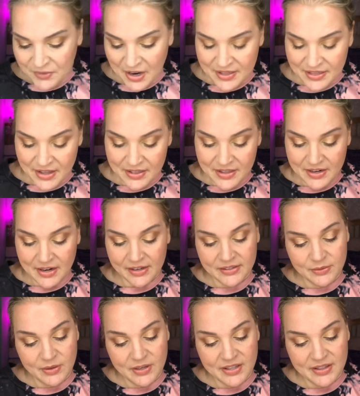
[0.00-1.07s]
And then the
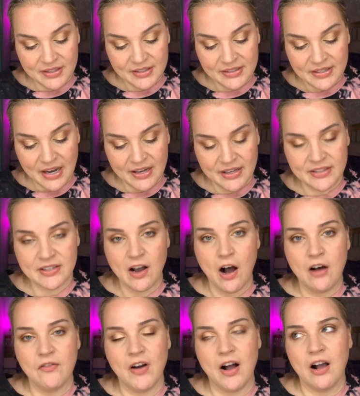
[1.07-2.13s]
next one in this set is
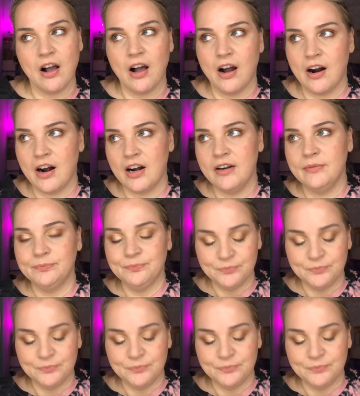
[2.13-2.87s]
Avant-Garde.